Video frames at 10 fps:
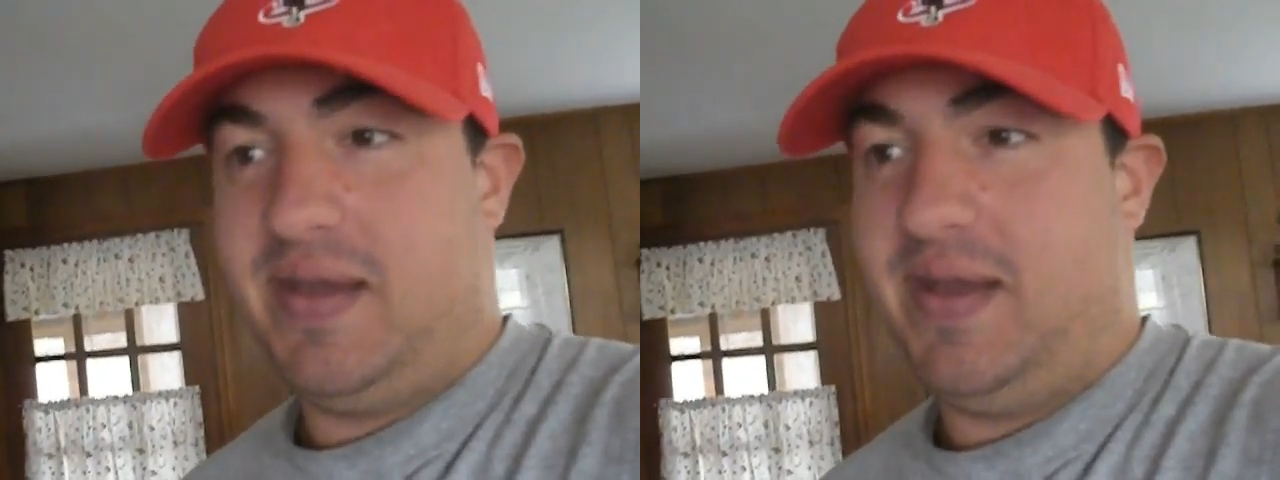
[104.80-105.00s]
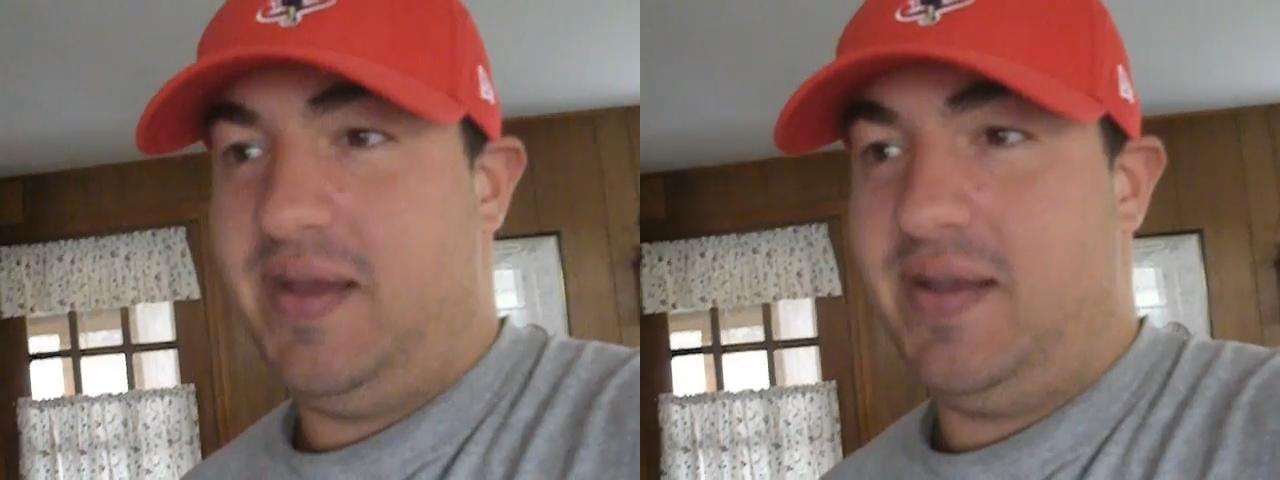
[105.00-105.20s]

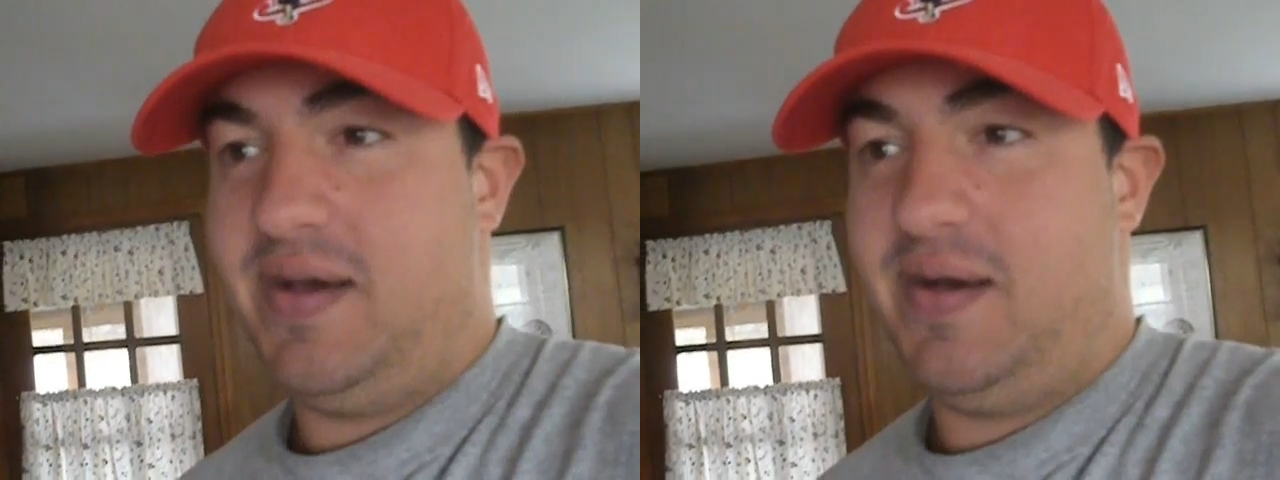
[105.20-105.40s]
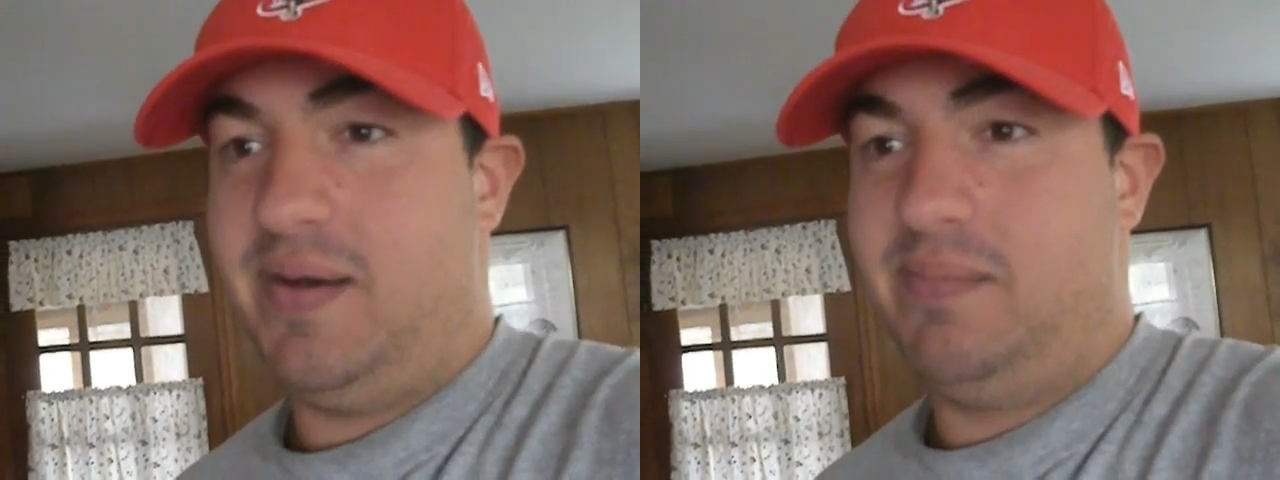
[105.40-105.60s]
And
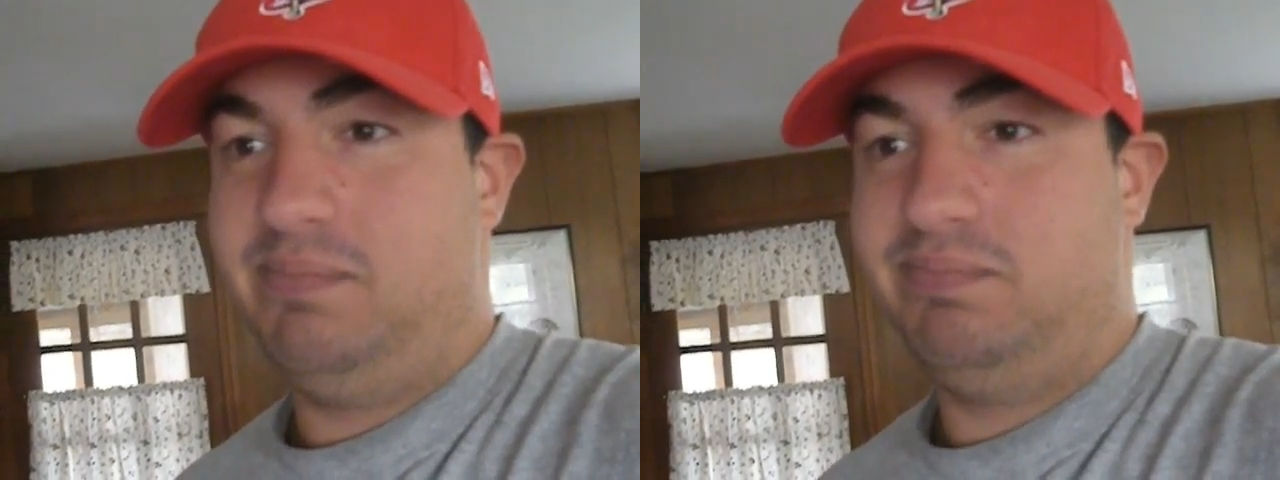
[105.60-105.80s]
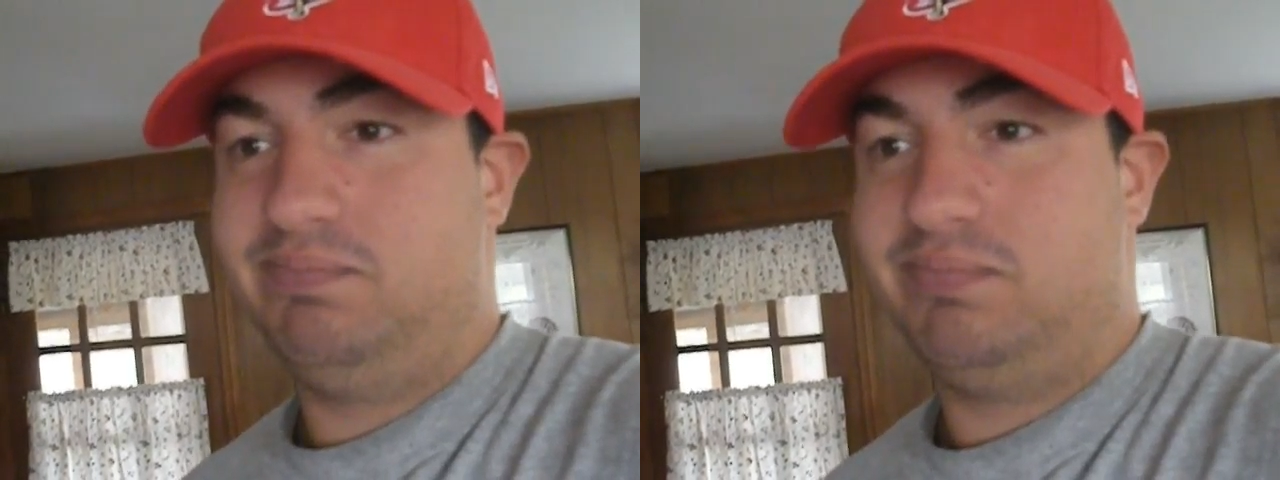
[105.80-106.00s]

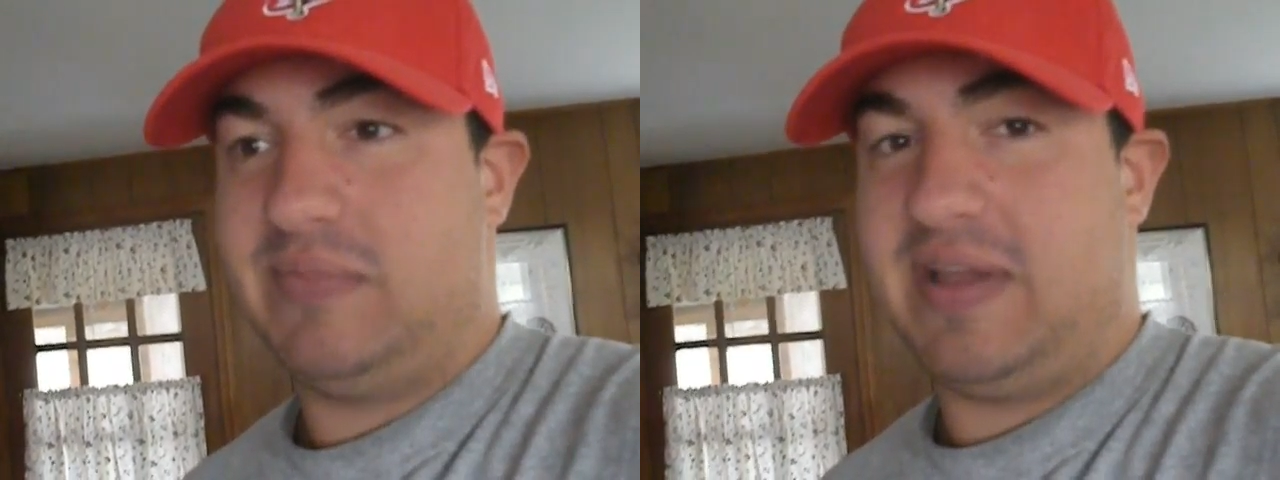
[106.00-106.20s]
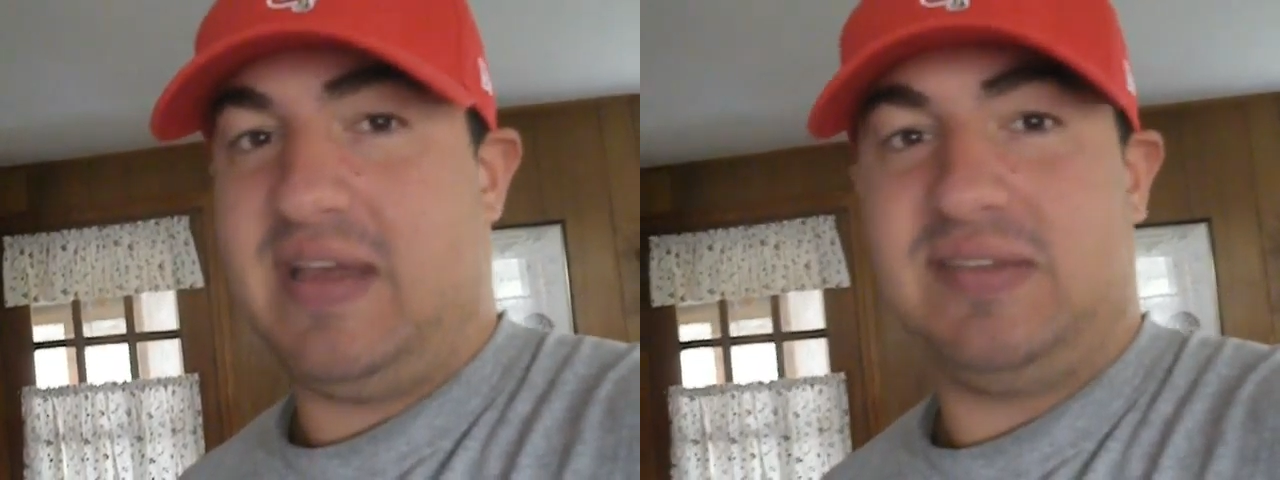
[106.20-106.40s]
um,
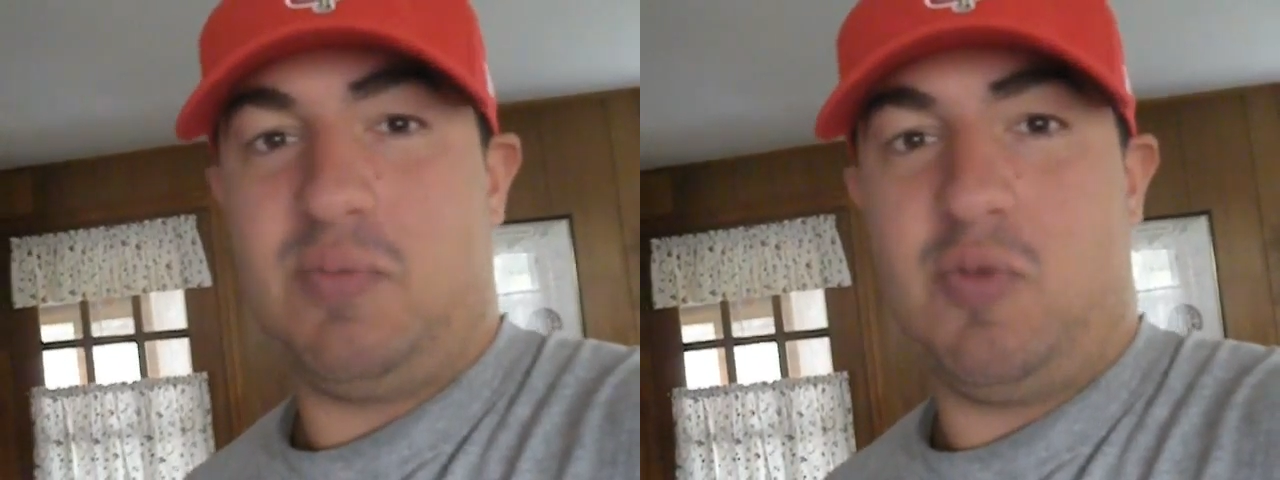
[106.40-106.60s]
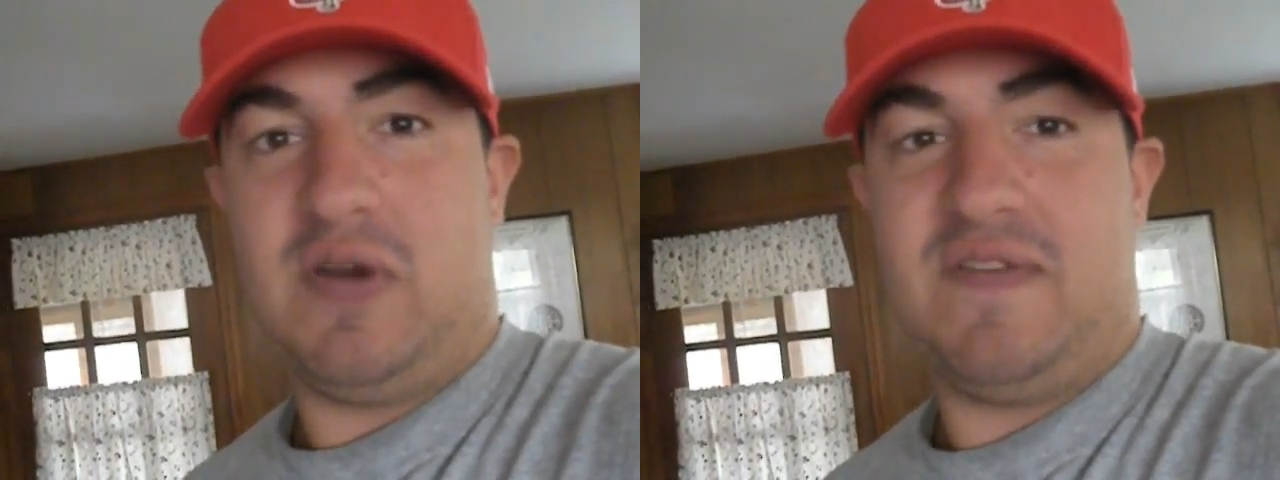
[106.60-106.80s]
I guess
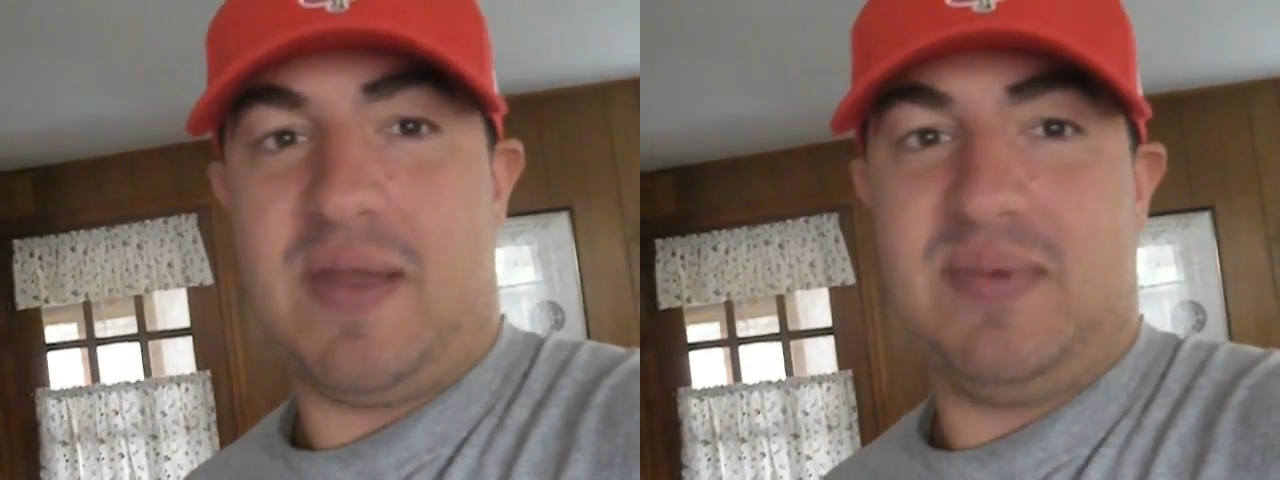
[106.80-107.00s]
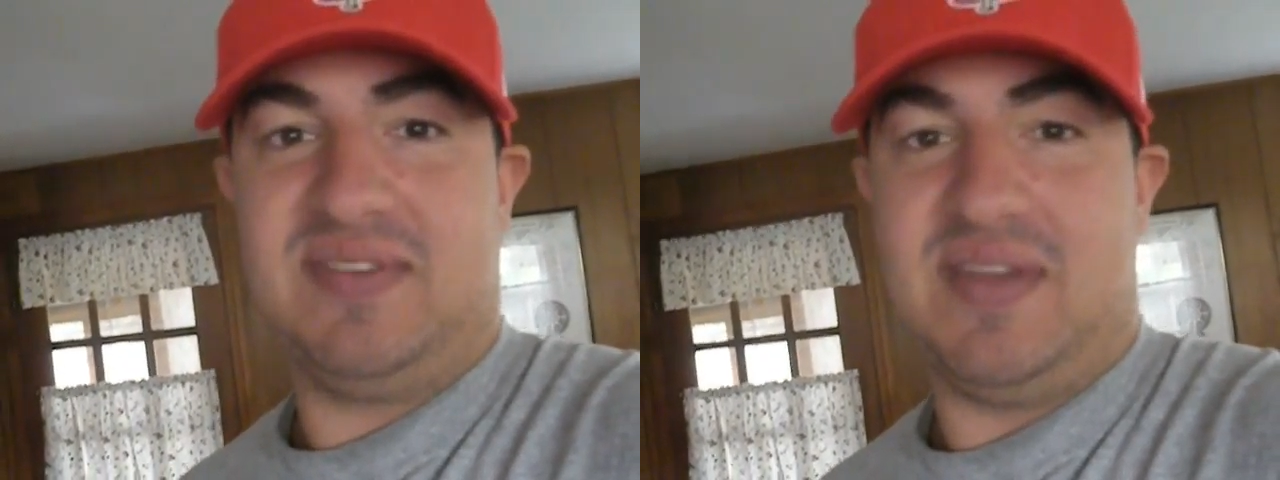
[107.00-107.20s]
I'm more
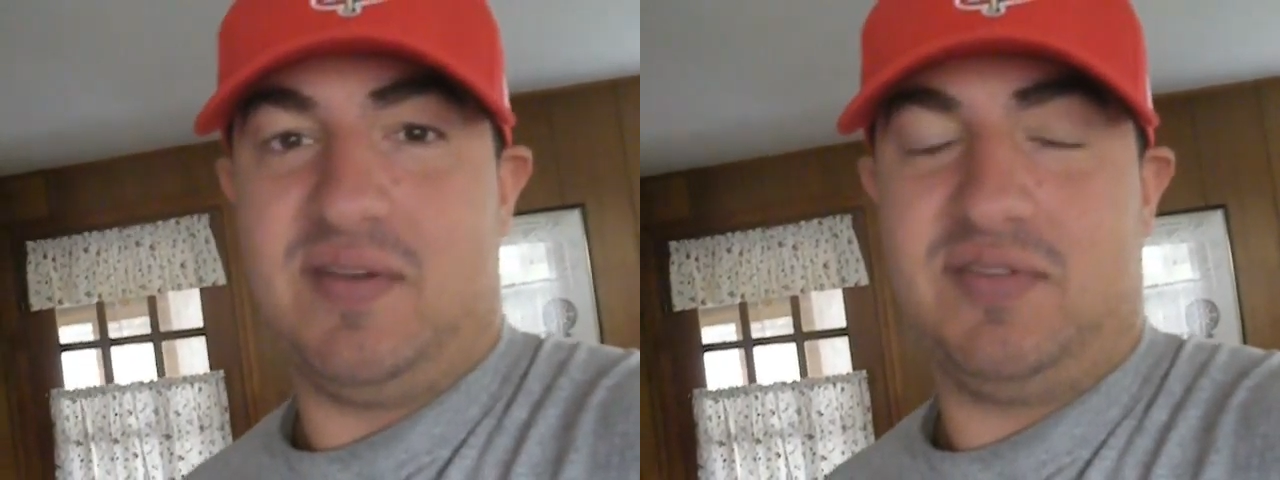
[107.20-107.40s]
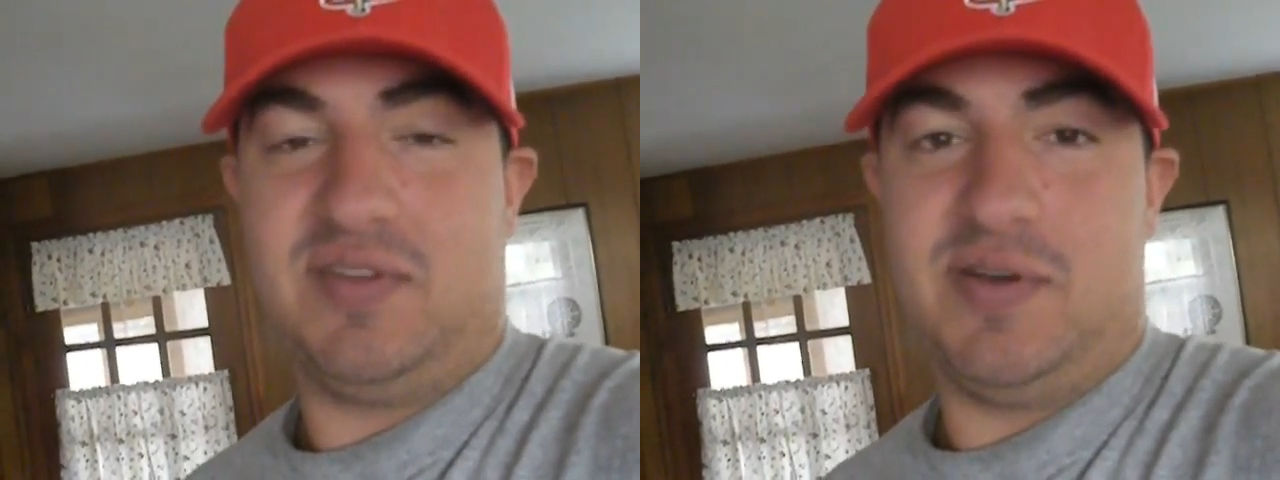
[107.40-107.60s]
famous
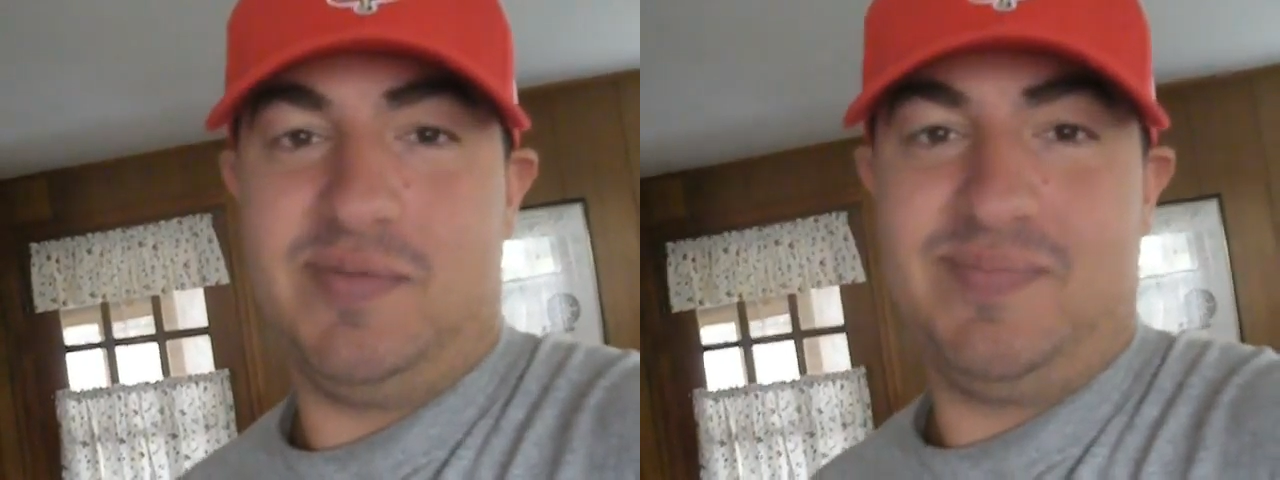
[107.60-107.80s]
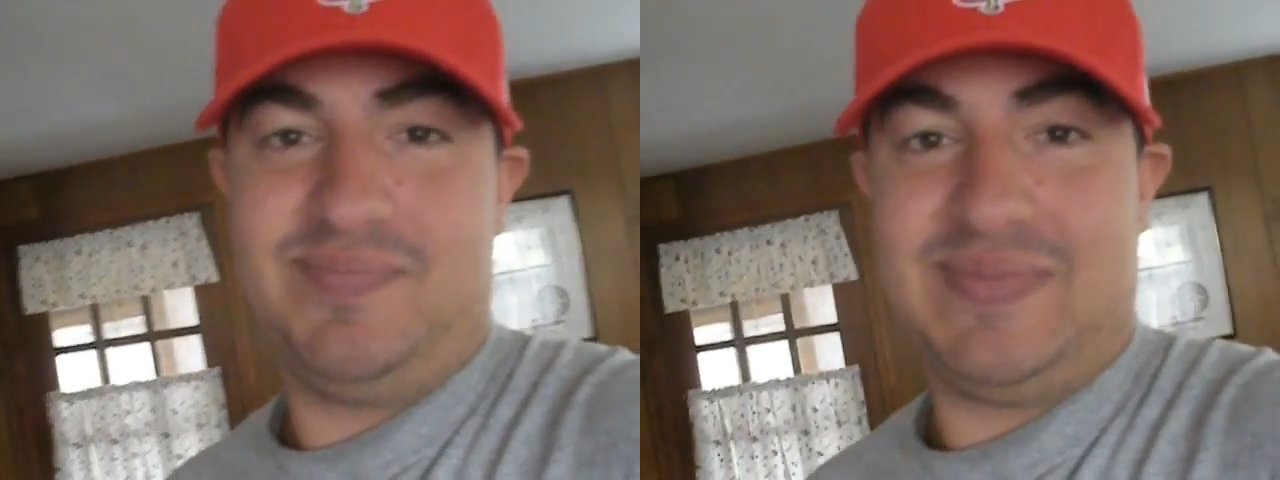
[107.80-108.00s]
now, so